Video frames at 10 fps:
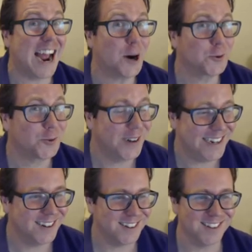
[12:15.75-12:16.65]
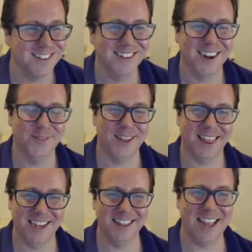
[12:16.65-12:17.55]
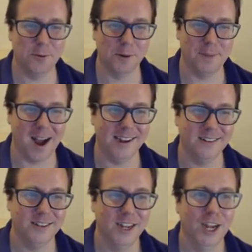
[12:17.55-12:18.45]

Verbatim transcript: how real of a thing they were buying.